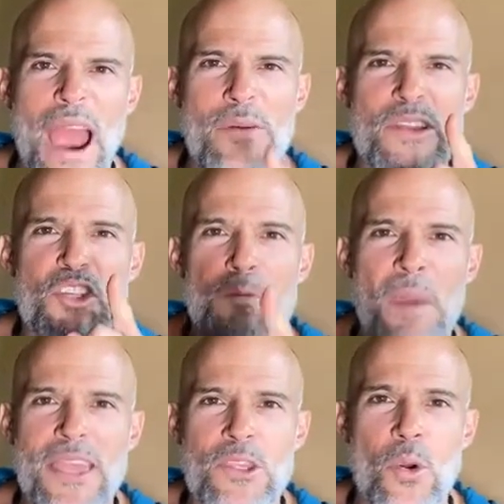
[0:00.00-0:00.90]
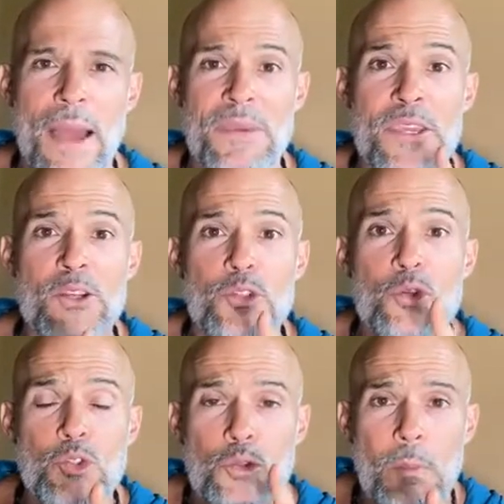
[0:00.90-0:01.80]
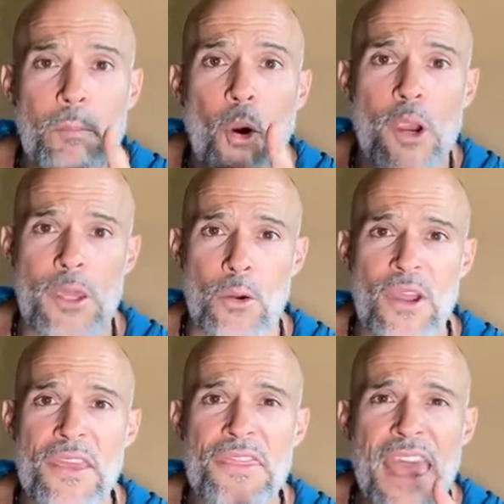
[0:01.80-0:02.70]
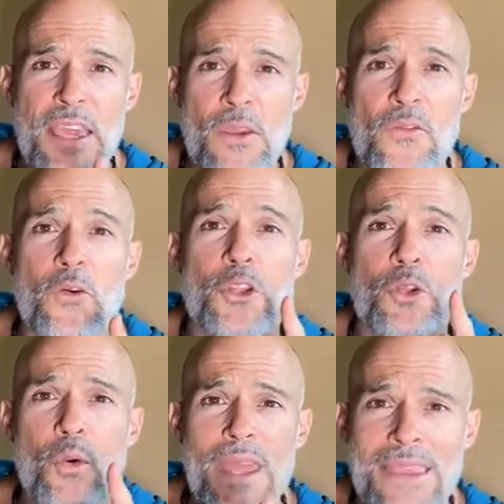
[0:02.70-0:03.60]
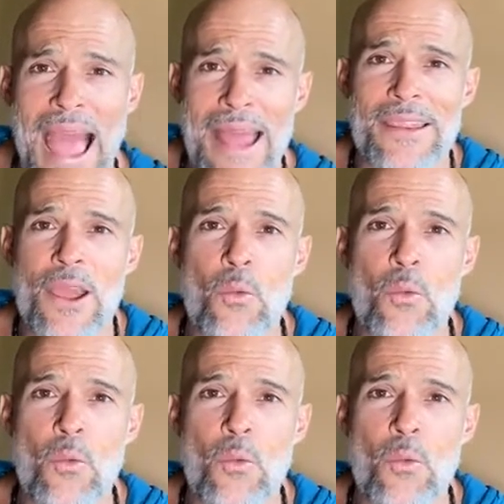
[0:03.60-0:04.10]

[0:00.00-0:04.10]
I respect you. I'm here to support you. Thank you for doing that.